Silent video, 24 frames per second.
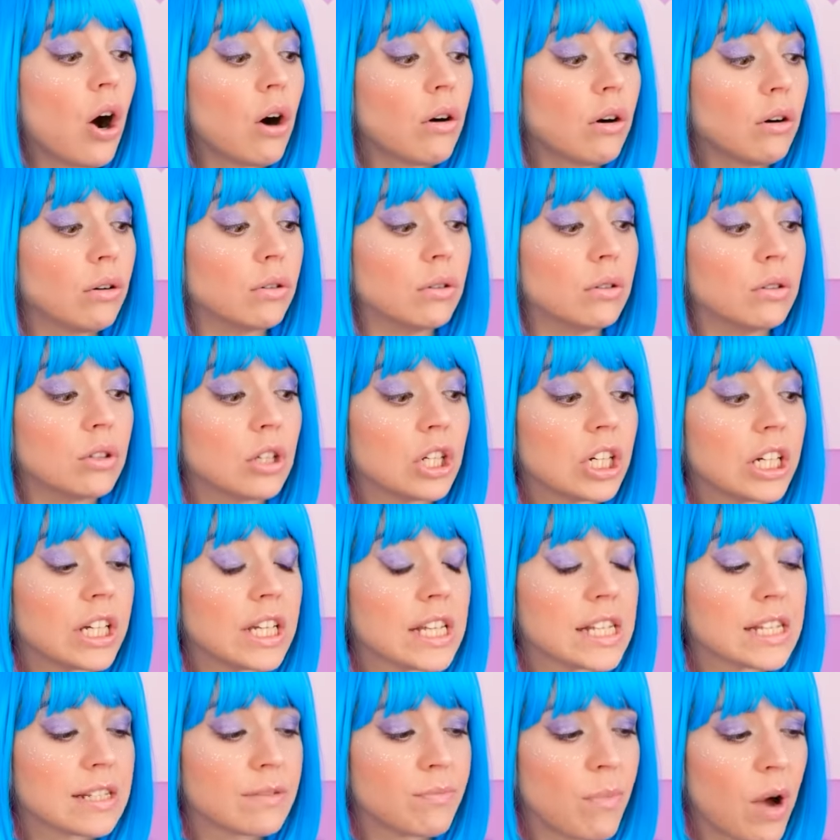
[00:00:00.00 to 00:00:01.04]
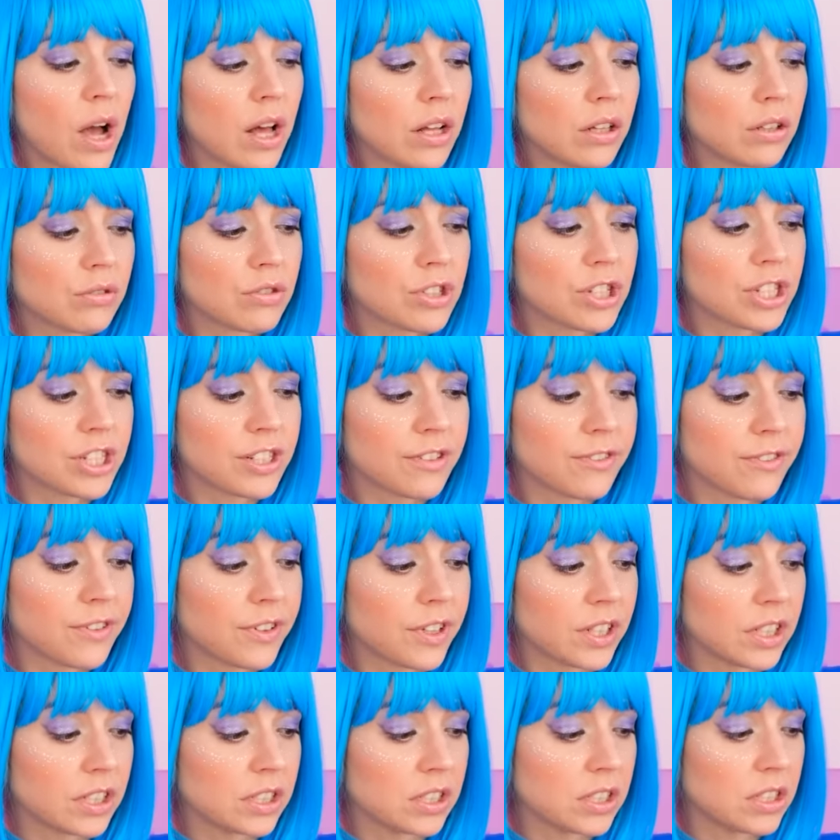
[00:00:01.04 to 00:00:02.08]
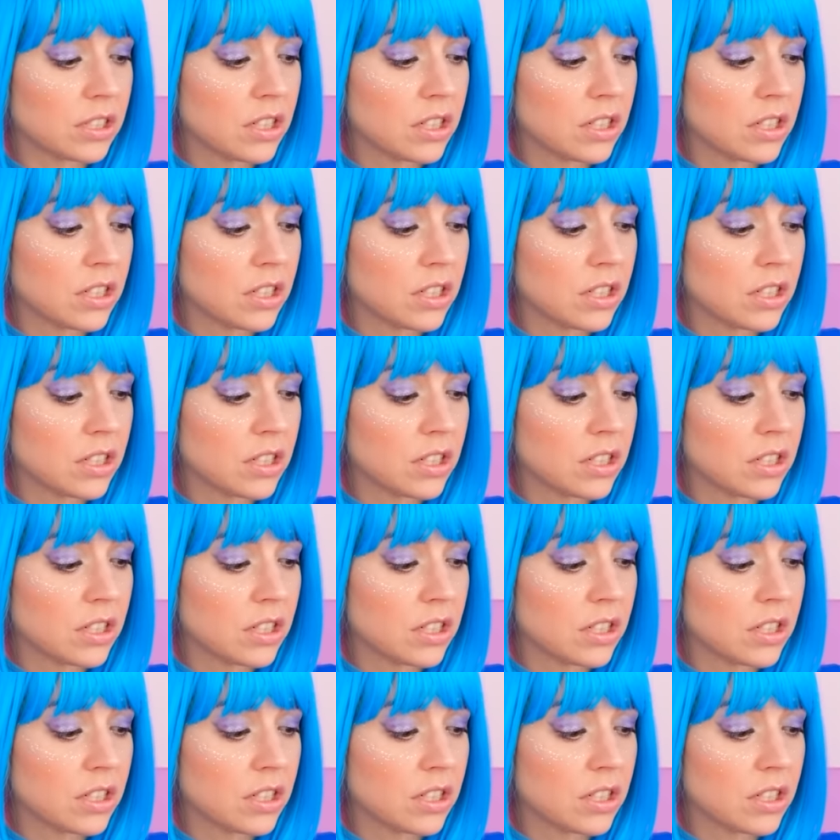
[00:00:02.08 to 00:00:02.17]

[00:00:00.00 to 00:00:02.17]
His smile looks different.